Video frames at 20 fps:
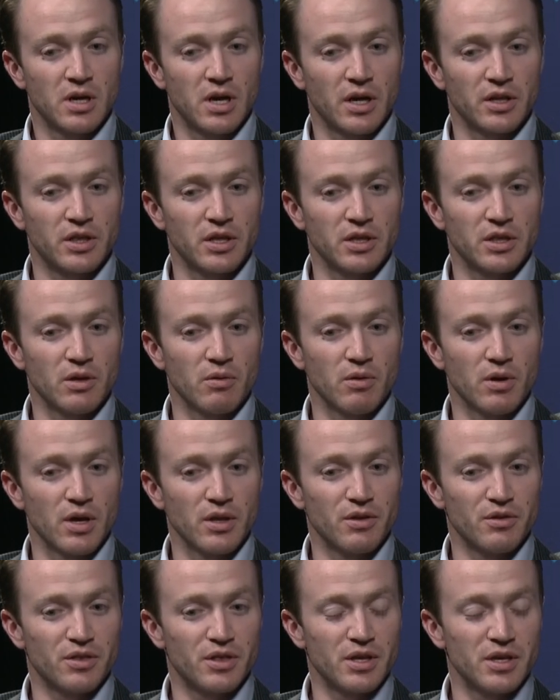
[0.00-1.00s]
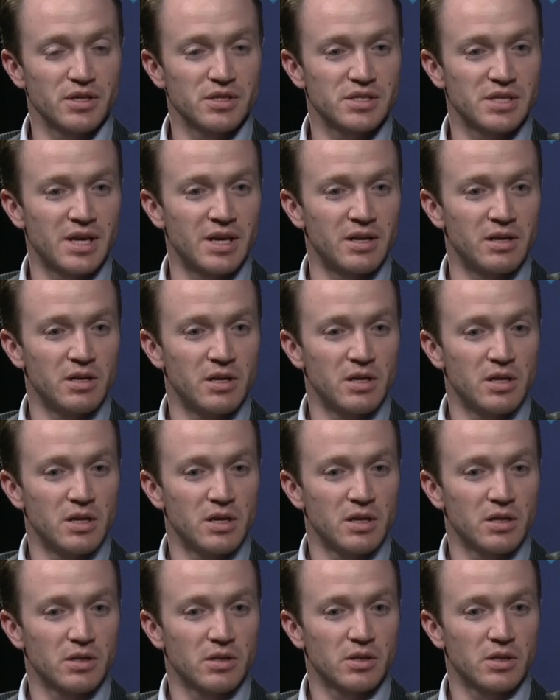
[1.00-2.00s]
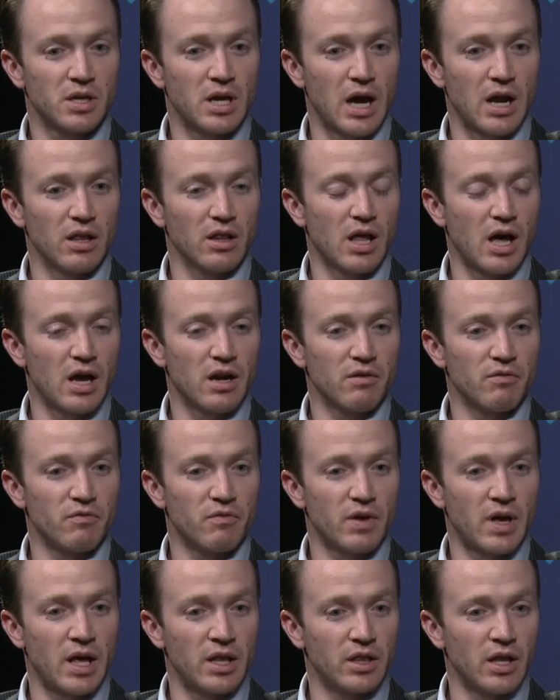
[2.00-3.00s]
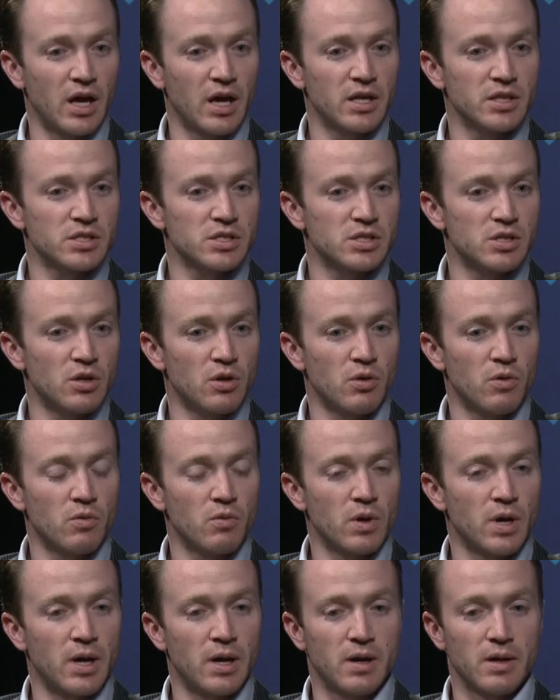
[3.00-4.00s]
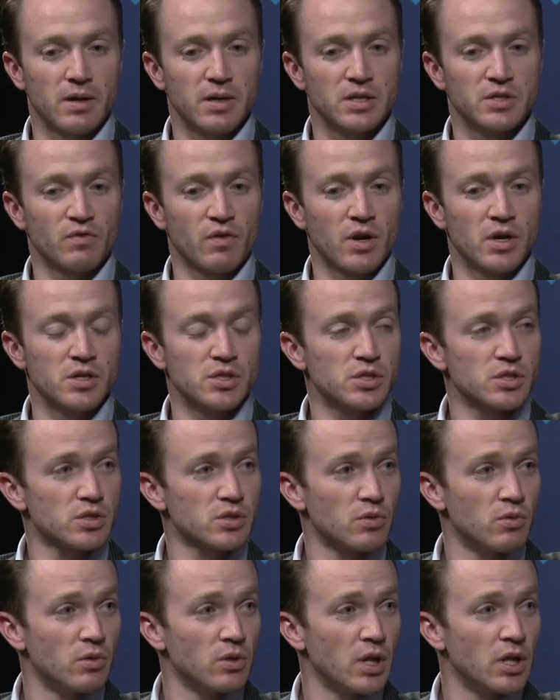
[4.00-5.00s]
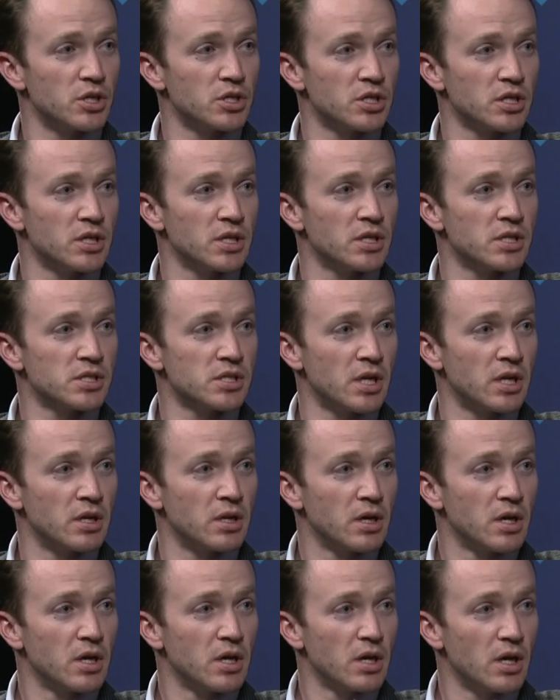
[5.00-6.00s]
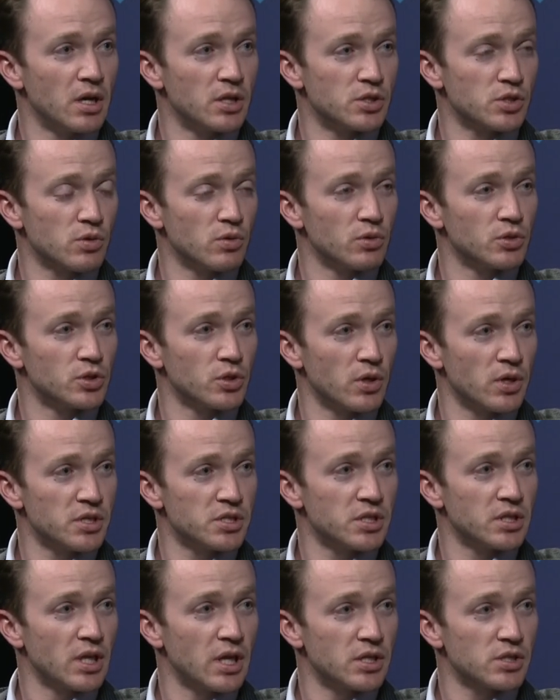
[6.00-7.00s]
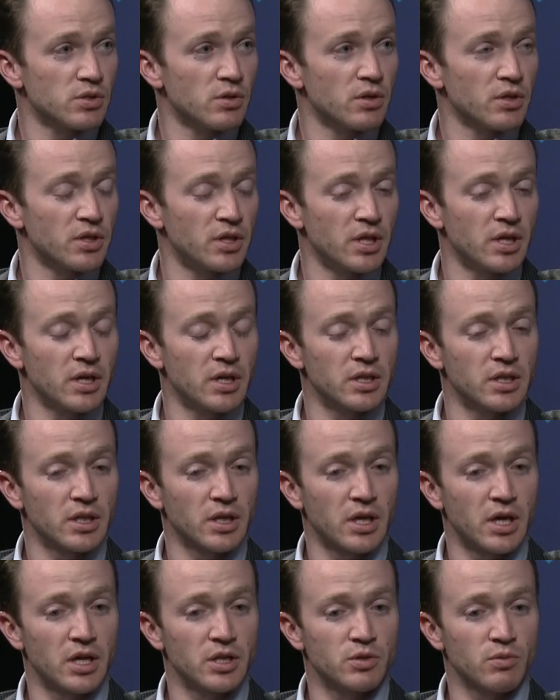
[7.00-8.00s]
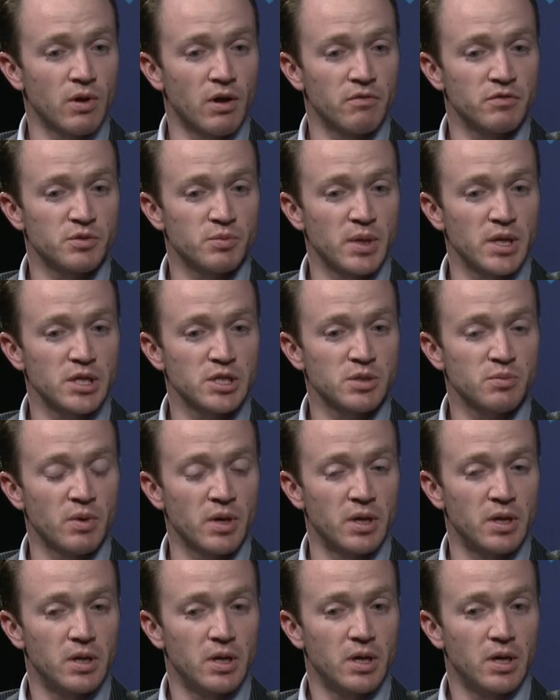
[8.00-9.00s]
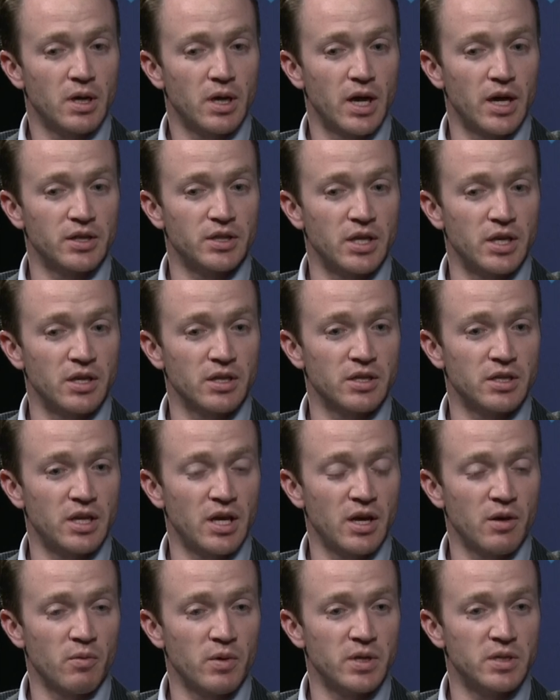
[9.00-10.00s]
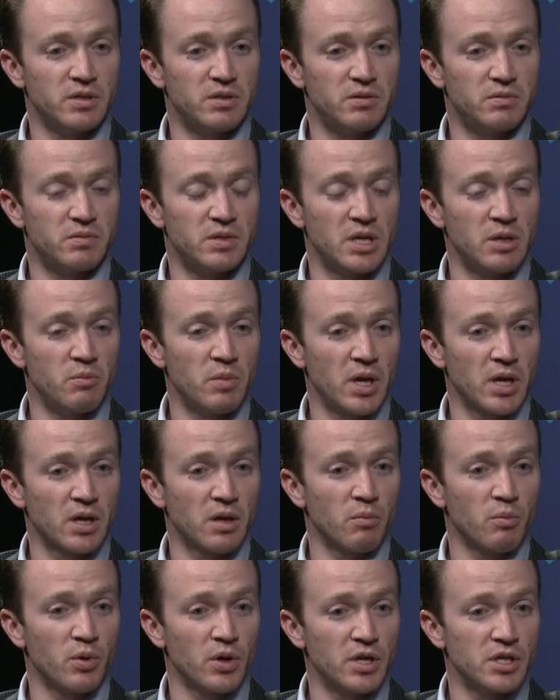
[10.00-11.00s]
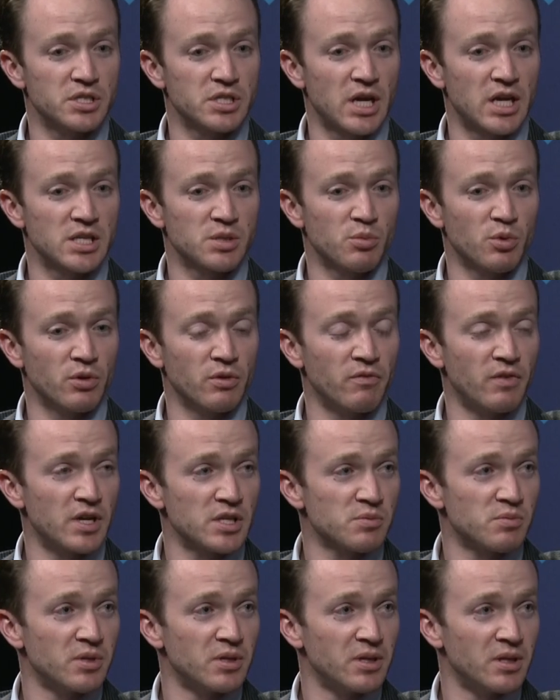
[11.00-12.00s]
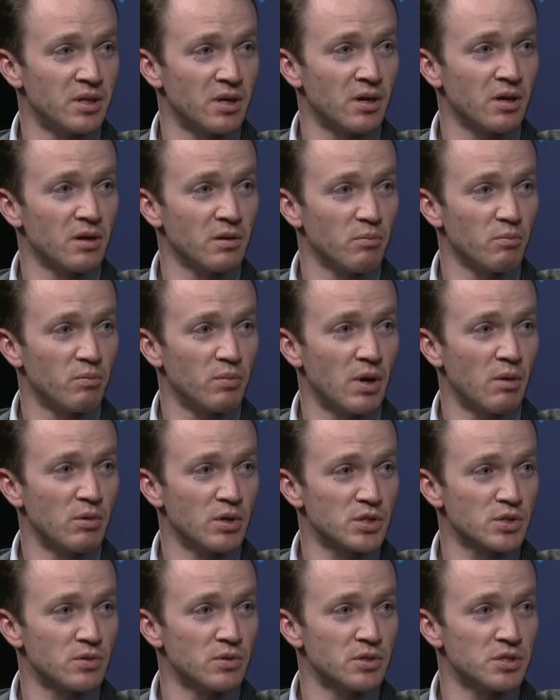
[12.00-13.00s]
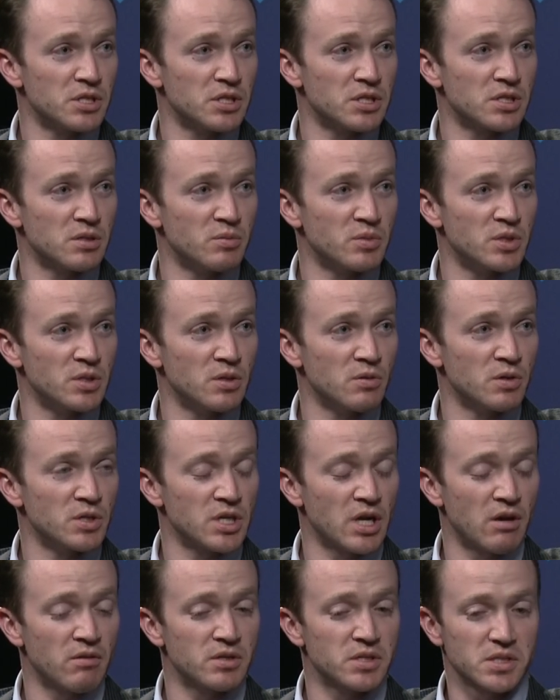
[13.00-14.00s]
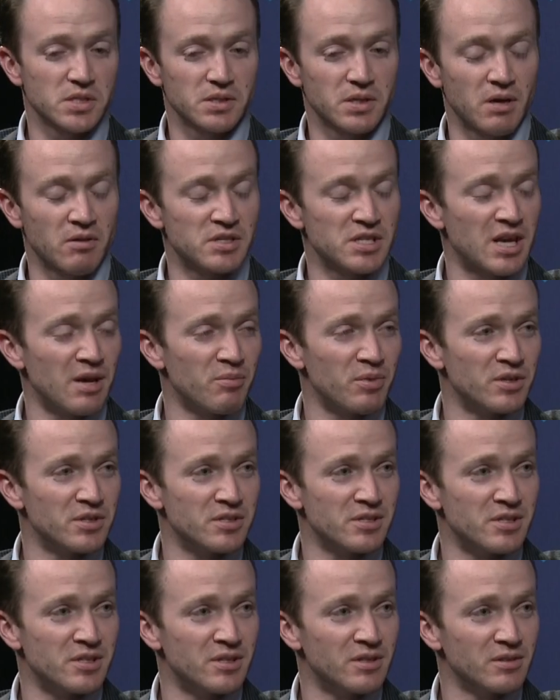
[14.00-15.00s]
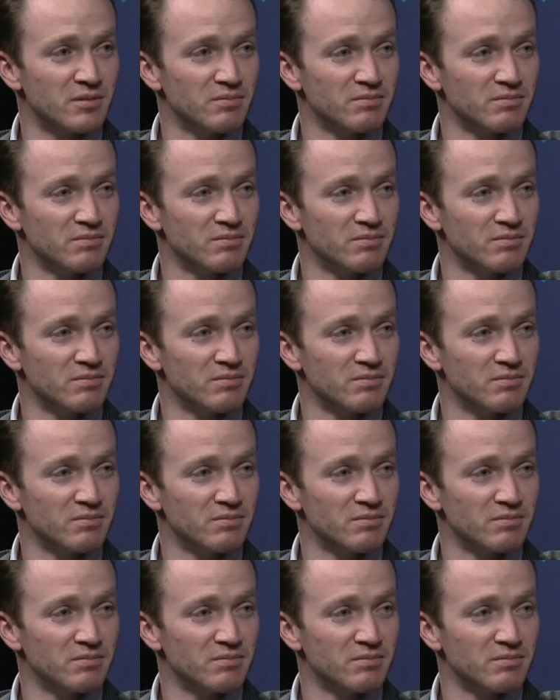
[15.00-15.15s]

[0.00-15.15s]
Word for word: I think there were other things that got a lot of headlines, you know, uh, as far as school lunches and, and school choice and that sort of thing in the K twelve space. But at the end of the day, we did make a pretty sizable investment in our public school system too, which I was, I was happy to see.